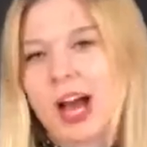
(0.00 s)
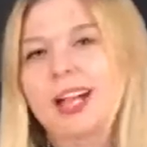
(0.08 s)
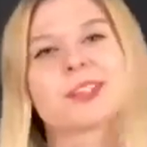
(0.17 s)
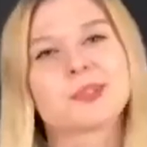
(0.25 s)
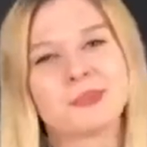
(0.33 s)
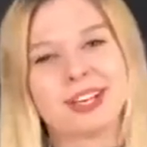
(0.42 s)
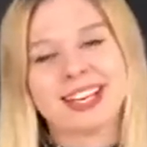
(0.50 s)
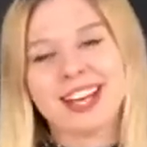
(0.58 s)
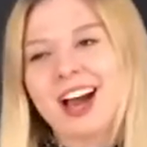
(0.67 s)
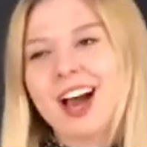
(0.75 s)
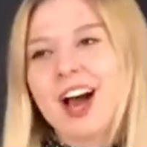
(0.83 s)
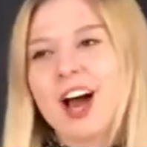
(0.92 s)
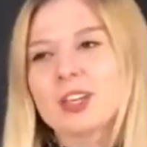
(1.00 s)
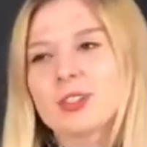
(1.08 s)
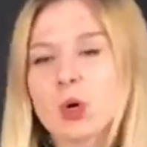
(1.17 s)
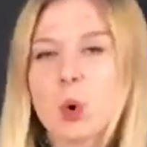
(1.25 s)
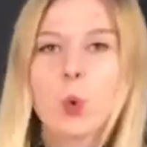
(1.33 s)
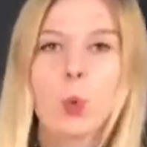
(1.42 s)
So I'll explain.
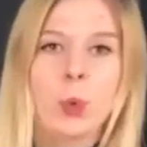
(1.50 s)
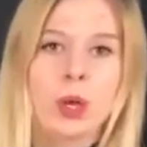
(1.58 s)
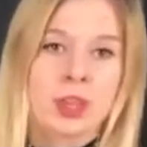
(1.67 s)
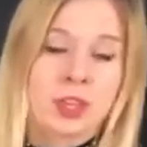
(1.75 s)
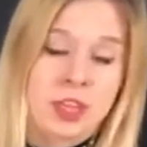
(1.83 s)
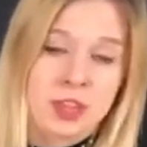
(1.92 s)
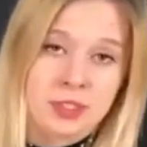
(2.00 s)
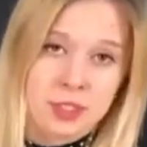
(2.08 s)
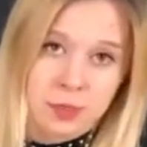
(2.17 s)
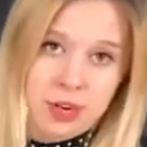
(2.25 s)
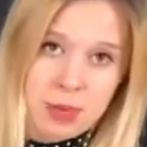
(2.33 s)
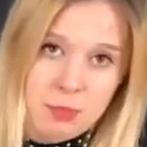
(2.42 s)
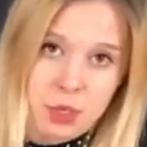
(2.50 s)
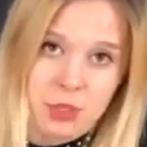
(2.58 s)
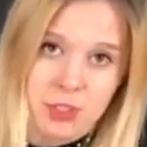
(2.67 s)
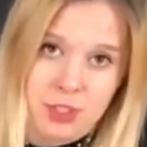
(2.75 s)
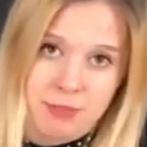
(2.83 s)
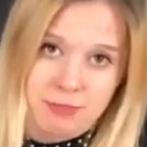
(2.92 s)
So in this aquarium, you
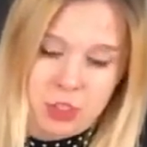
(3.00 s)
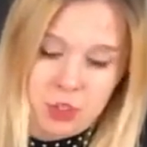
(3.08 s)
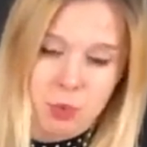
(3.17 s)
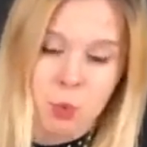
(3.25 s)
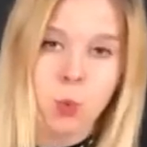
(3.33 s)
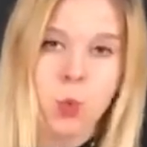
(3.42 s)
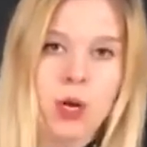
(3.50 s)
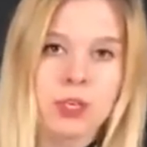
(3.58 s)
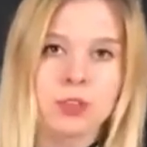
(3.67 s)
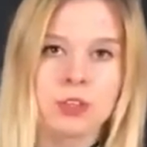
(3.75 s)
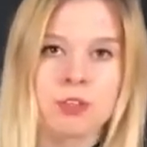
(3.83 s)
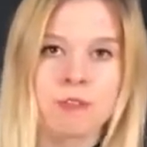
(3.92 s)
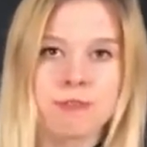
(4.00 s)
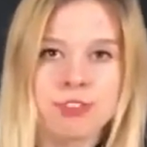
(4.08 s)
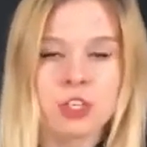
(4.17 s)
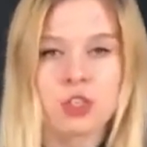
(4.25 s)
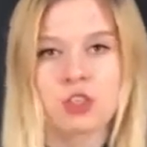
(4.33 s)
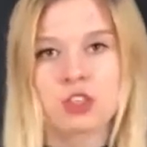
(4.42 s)
can see the fish. What the
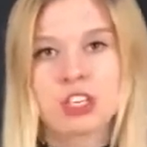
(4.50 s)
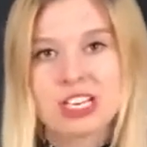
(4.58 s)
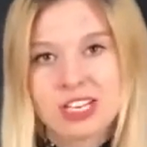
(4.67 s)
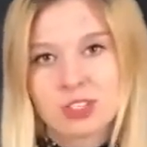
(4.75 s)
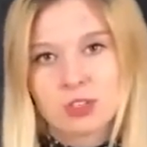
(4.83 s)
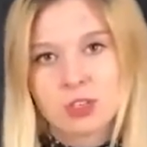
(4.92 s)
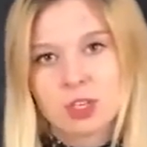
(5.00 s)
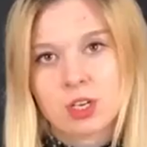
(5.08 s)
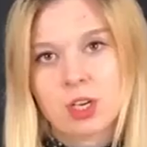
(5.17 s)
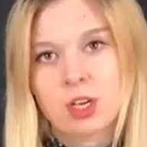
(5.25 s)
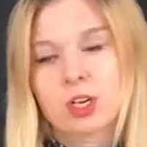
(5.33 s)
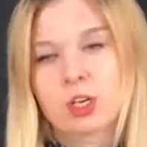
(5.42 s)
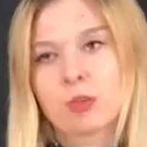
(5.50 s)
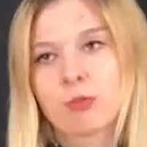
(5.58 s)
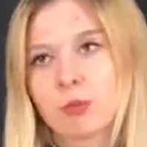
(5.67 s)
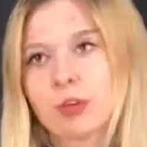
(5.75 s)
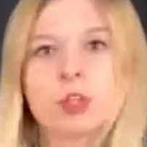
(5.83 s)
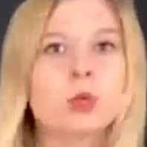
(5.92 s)
fish need
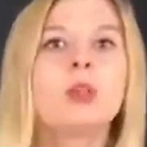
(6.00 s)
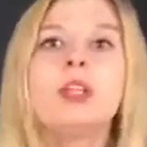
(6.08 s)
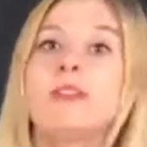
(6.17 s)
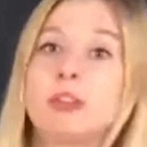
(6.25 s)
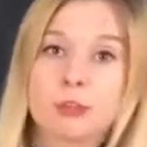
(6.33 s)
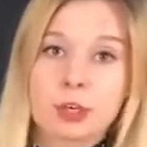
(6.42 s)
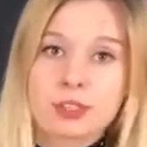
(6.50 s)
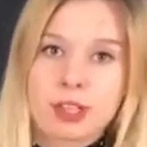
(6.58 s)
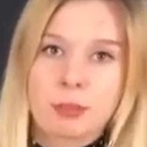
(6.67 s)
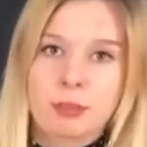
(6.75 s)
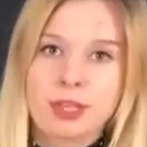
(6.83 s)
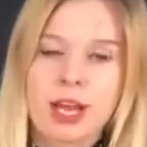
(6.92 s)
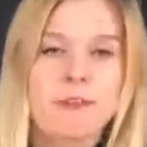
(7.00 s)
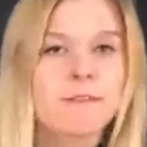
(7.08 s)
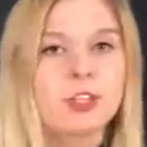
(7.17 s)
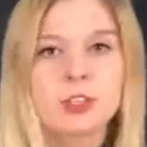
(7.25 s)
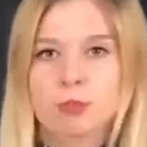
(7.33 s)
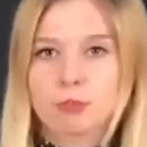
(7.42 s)
for the good living, for example. Yeah,
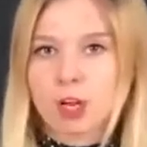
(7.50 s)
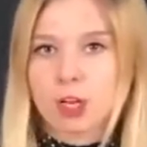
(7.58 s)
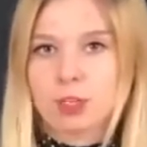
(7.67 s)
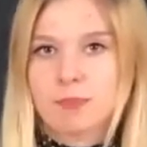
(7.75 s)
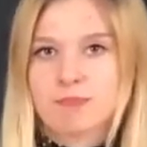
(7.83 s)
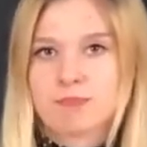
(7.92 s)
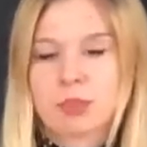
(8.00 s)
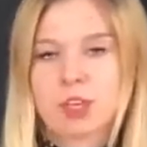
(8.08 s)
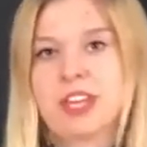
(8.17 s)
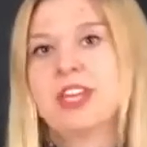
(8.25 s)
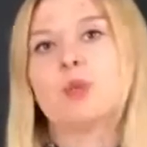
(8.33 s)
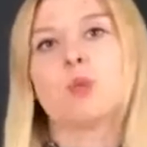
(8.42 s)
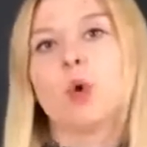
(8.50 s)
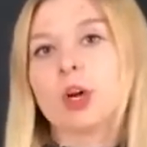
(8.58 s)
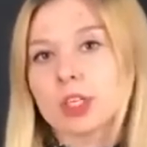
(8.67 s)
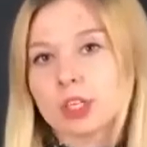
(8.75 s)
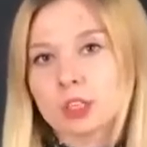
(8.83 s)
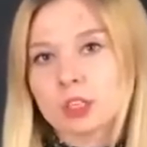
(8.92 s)
first of all, they need
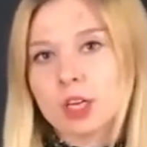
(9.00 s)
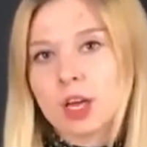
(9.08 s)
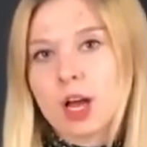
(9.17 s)
water.